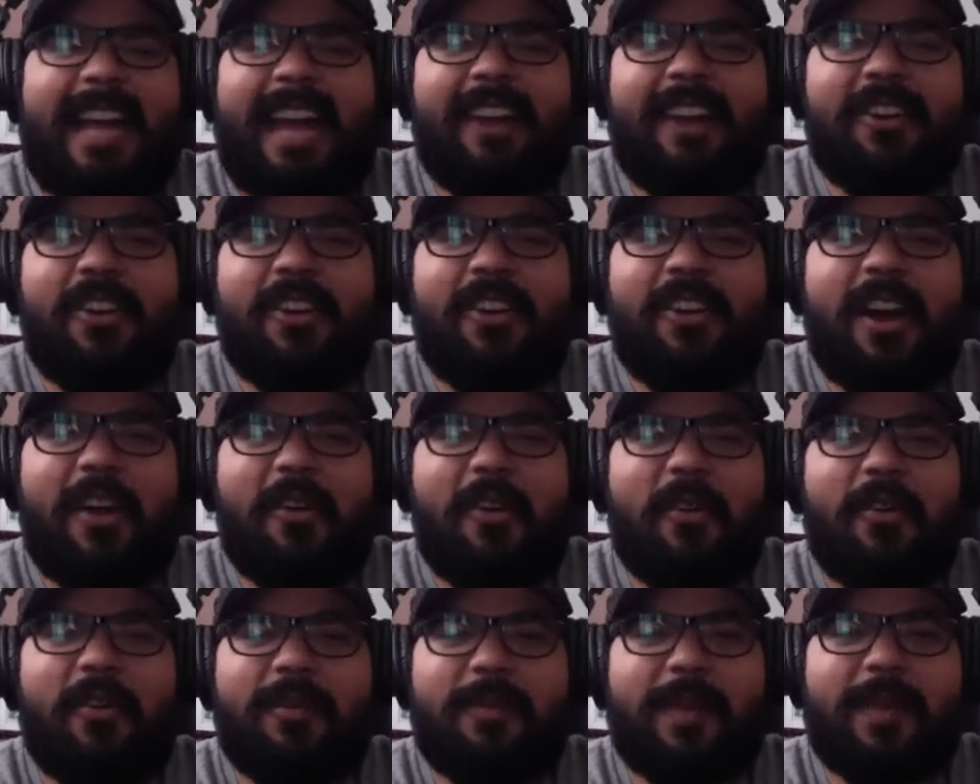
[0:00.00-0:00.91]
I don't know how
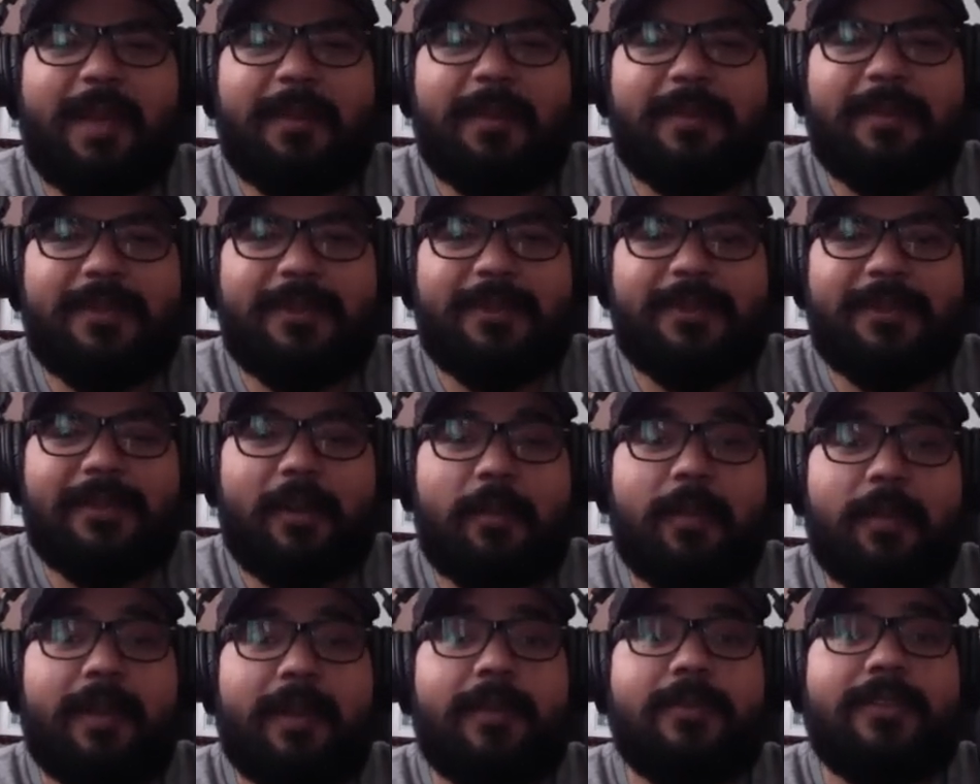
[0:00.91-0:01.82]
old PM2s are,
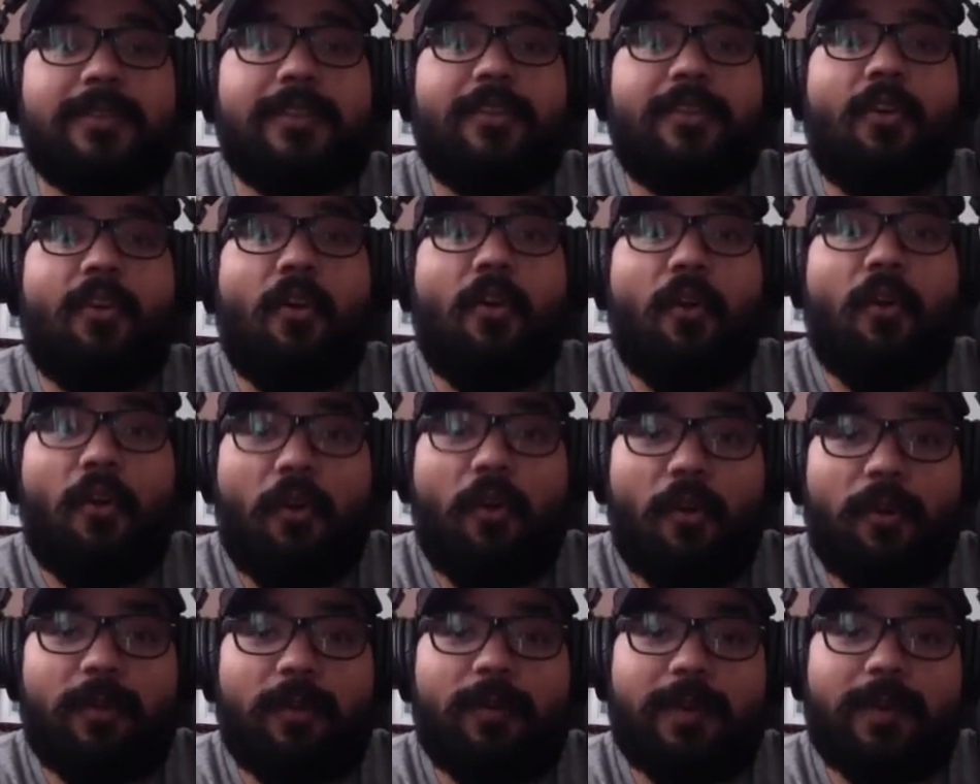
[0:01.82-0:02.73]
but it was an
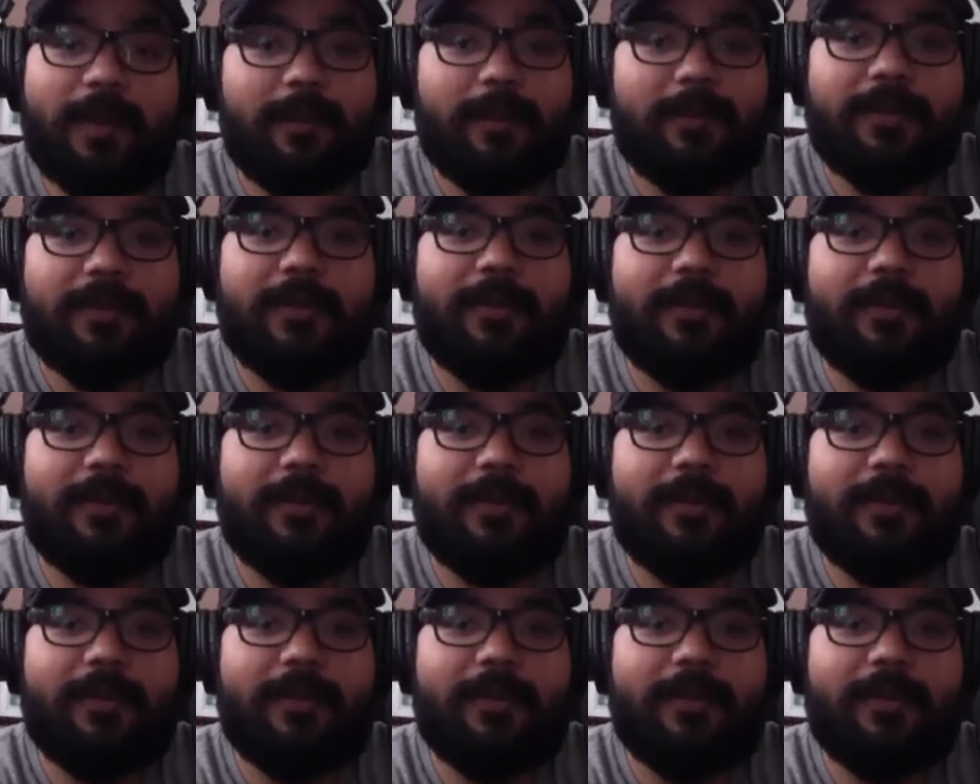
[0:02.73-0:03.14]
old PM2.